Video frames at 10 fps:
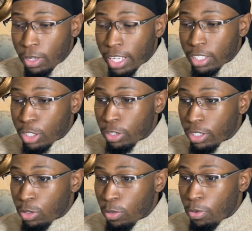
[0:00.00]
and straight to
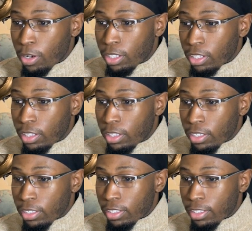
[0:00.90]
the point. This
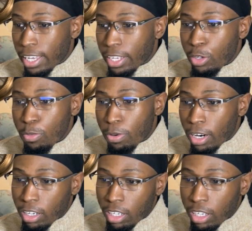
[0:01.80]
is a new
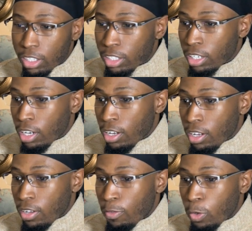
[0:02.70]
product launch
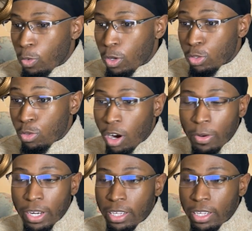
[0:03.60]
for the ones who are